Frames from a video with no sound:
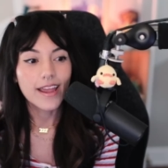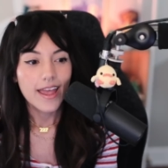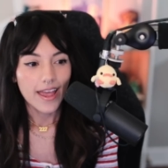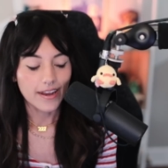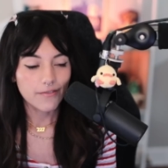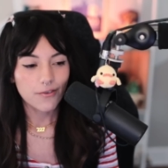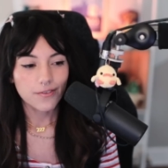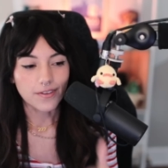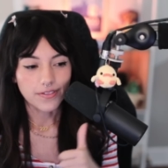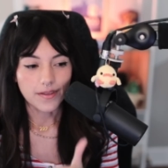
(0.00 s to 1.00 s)
And of
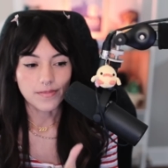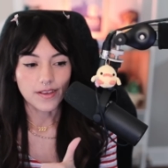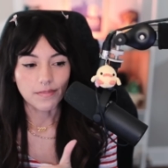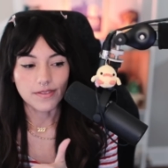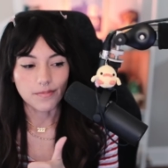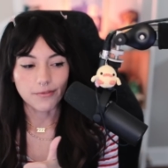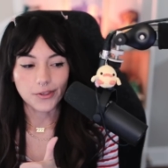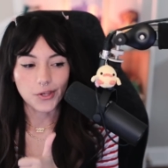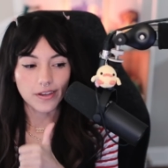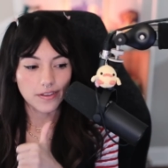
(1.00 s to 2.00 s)
course, a thumbs up is
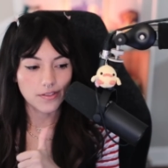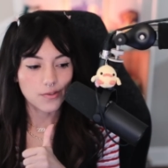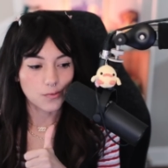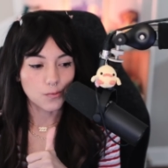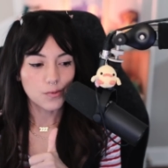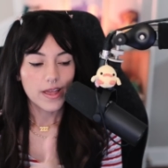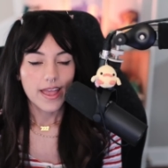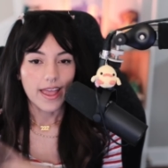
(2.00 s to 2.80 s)
appreciated too.